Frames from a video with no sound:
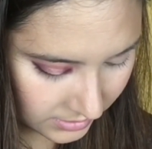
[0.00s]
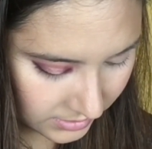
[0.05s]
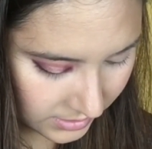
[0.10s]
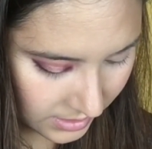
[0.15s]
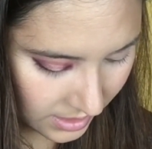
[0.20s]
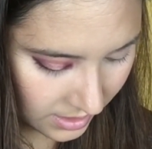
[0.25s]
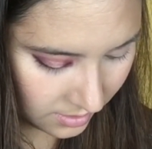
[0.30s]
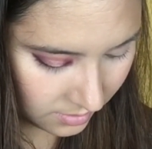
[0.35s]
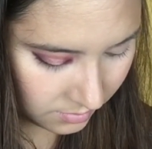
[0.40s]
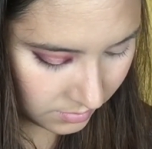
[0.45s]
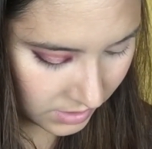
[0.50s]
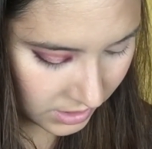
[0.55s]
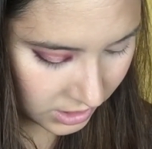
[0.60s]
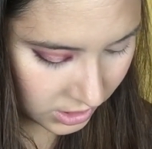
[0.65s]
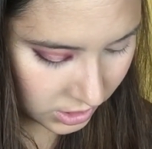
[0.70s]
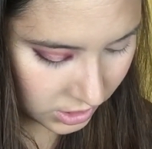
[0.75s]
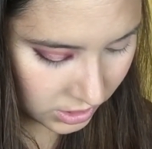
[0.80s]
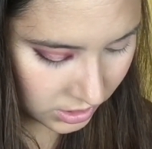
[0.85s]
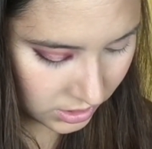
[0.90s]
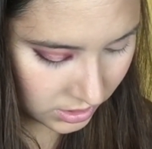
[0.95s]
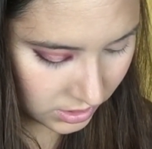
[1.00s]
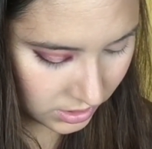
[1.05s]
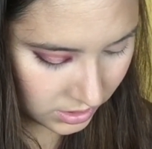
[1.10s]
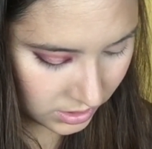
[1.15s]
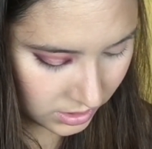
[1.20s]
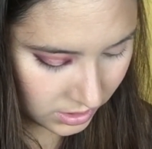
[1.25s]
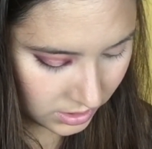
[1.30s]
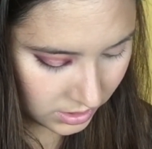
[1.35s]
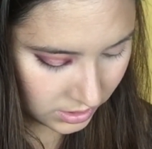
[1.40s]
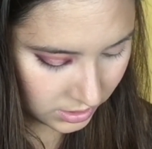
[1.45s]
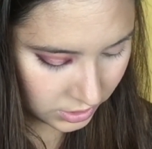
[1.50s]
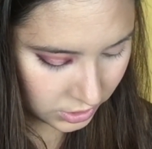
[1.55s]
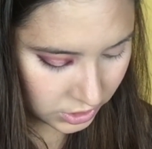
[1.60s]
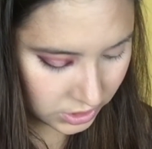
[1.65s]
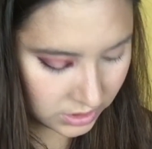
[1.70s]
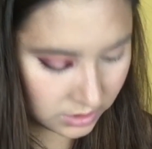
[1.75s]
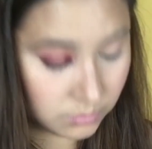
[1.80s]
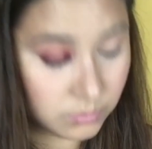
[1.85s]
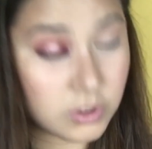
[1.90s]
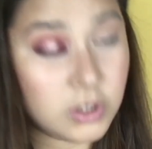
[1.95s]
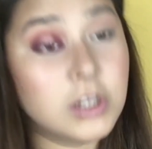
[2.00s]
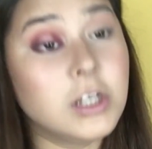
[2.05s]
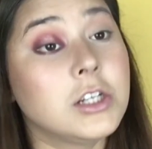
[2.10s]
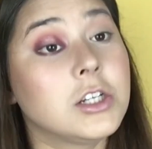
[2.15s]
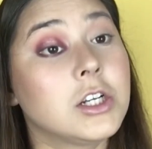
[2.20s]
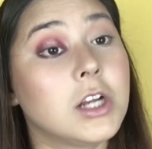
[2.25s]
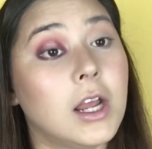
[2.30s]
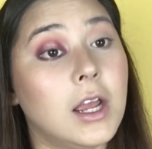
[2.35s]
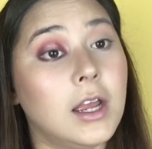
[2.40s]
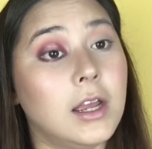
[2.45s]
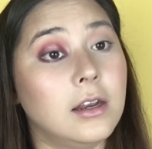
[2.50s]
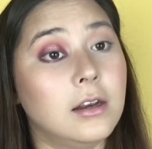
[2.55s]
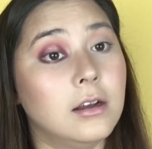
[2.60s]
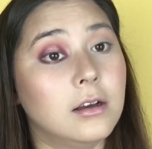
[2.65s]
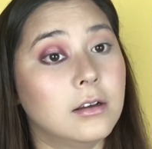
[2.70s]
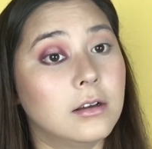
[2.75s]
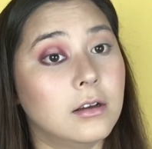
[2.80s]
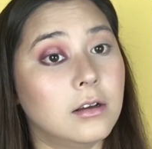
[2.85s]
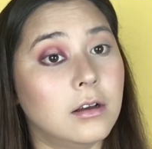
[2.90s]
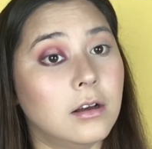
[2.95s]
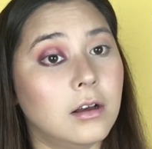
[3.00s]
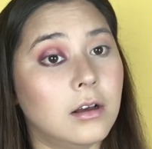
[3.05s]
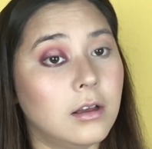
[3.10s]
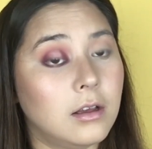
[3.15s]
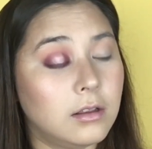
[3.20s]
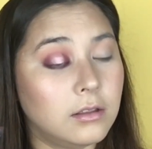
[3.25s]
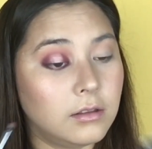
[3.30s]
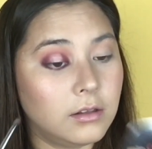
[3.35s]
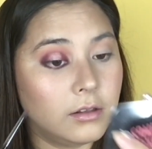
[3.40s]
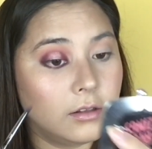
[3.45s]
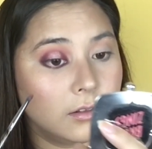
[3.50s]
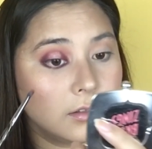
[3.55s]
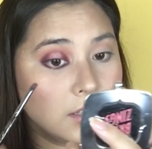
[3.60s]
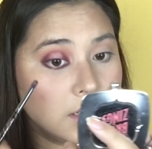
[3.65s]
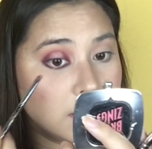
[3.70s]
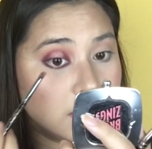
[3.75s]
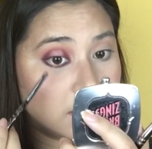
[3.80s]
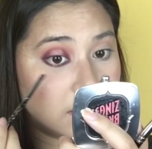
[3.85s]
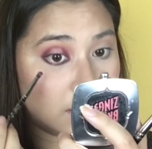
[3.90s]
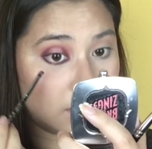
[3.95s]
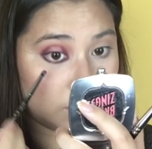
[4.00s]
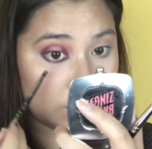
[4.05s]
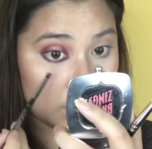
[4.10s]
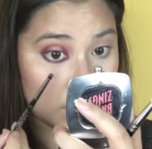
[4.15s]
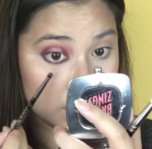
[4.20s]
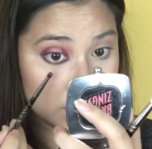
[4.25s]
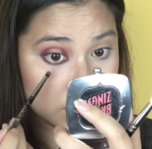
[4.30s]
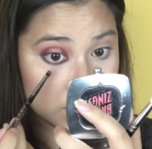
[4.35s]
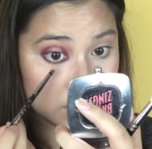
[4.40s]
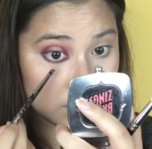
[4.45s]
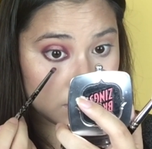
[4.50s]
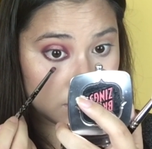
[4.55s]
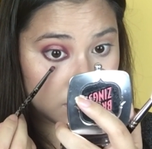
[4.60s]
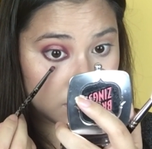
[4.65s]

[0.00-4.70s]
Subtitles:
same shimmery shade, a little detail brush,